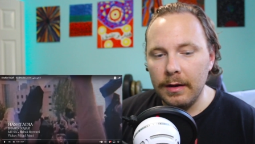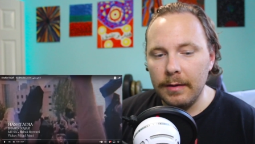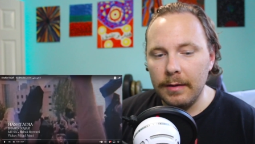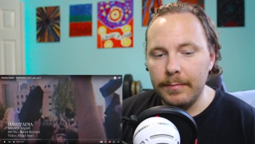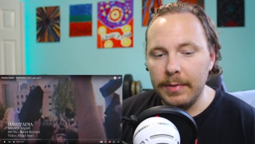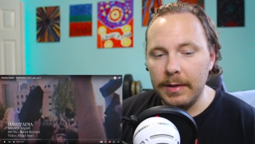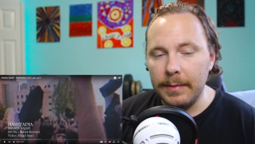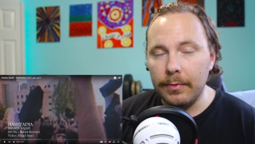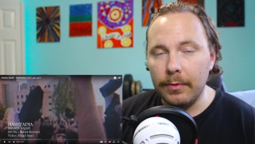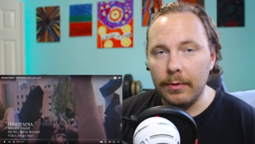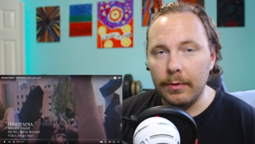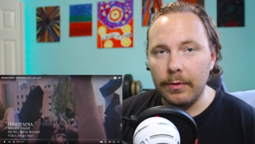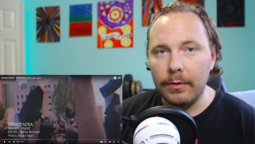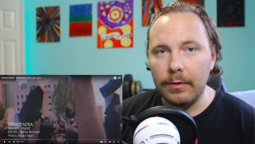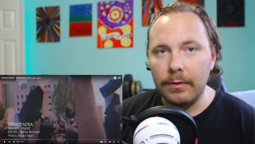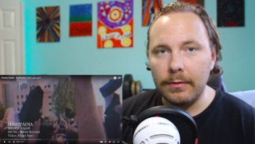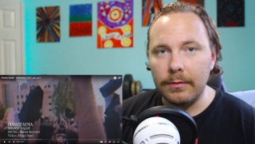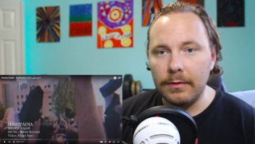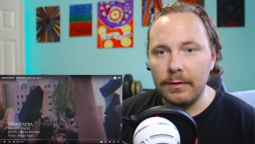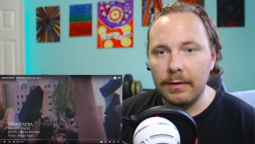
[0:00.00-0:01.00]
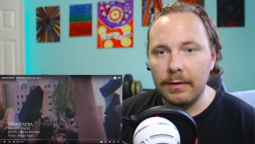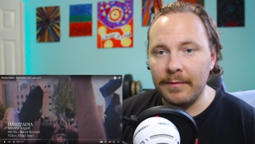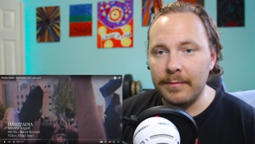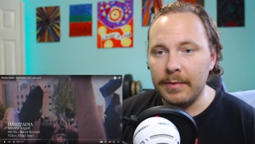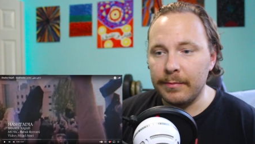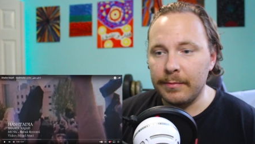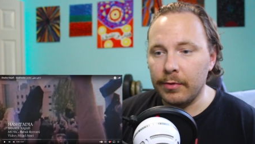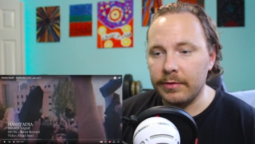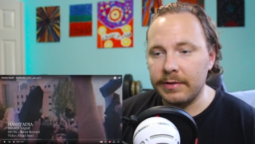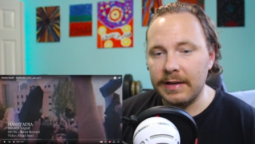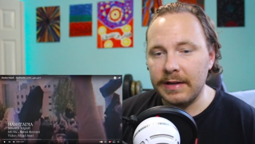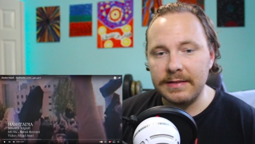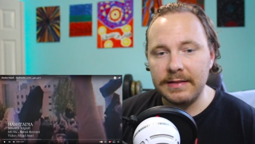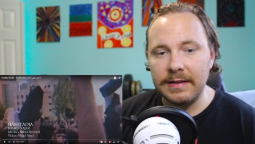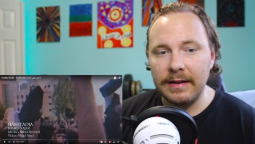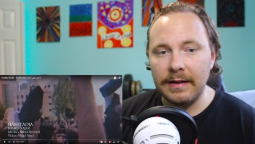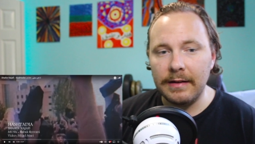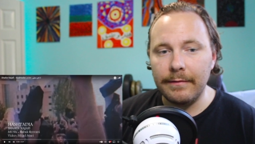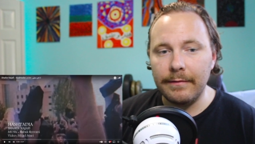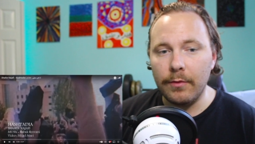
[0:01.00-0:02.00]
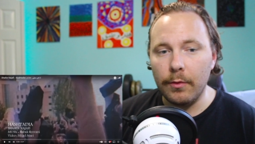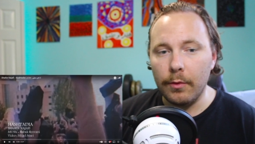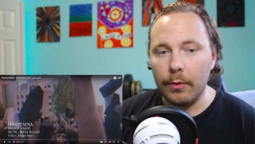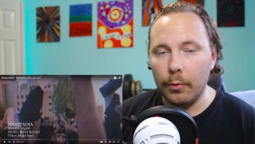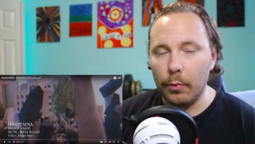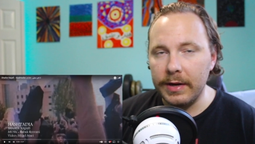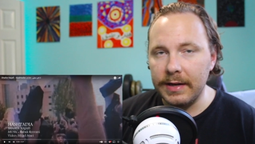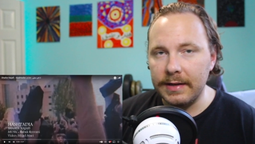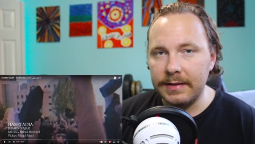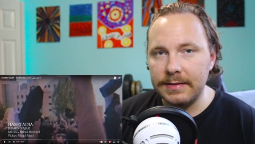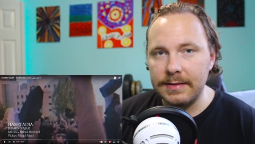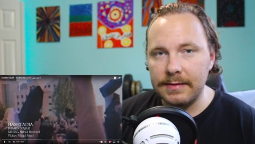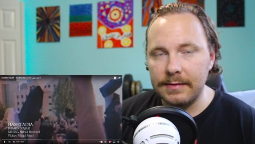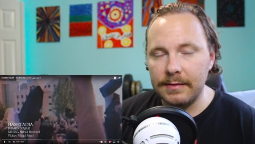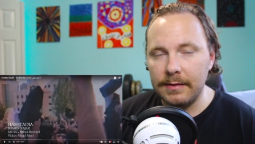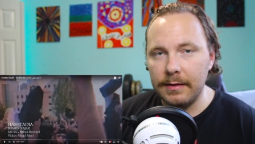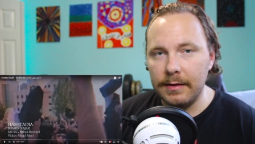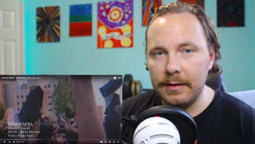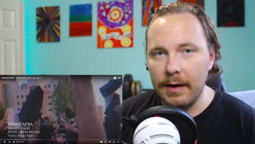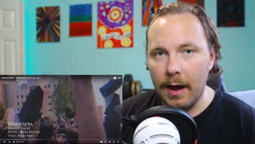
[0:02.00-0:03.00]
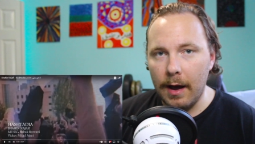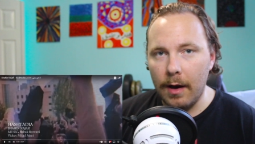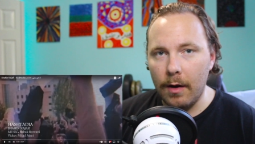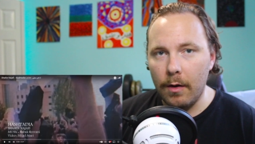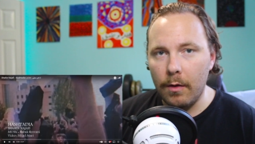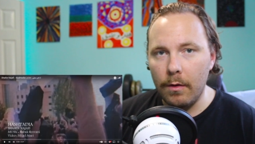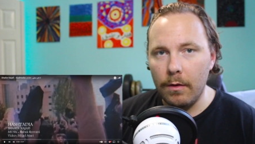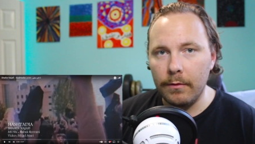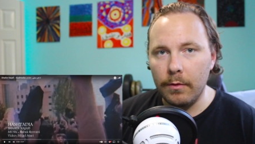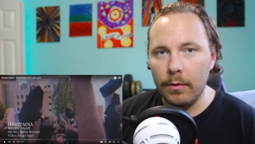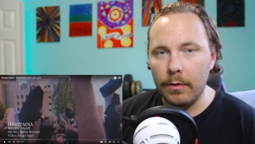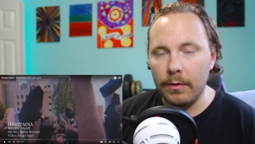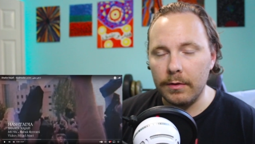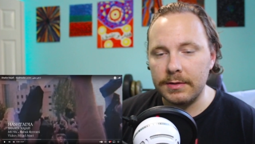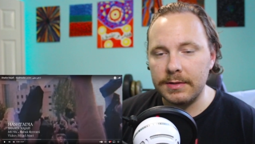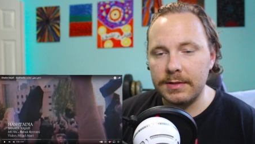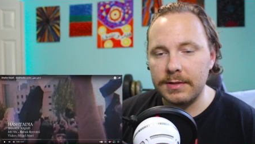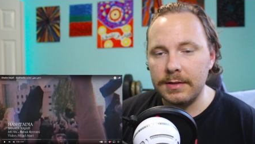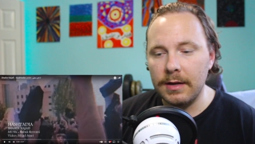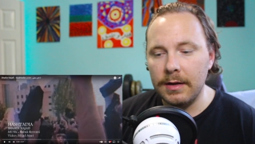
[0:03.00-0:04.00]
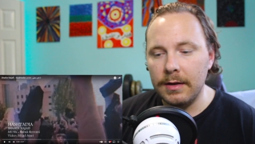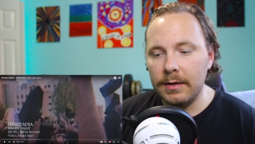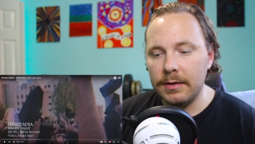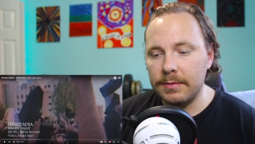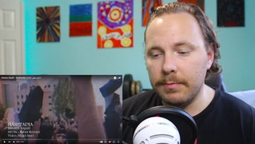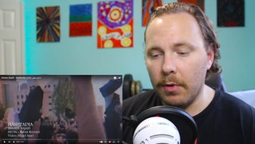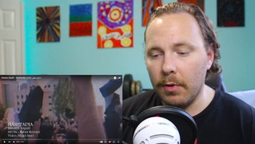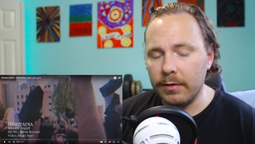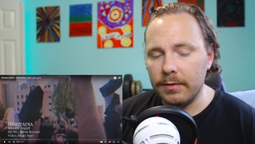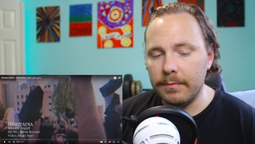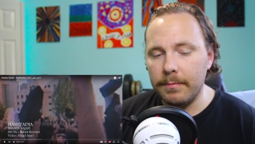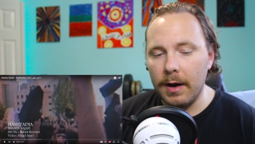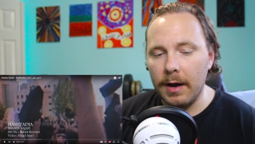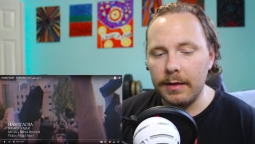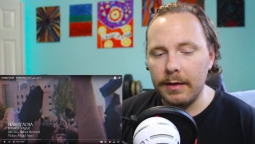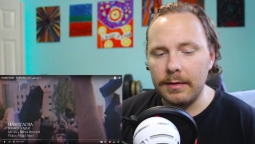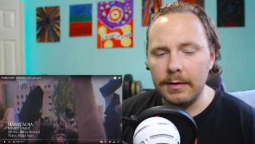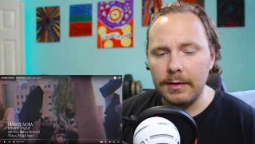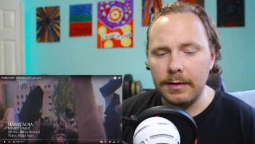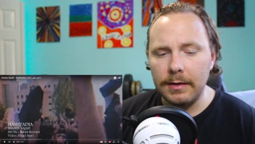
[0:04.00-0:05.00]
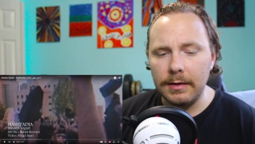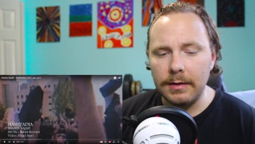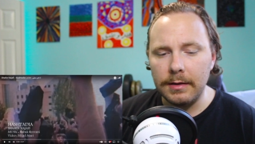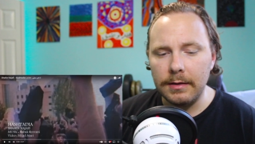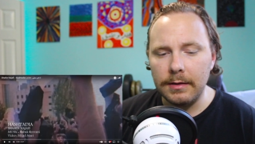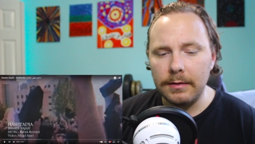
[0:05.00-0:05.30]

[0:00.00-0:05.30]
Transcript: People have been protesting for weeks now, of course, sparked by the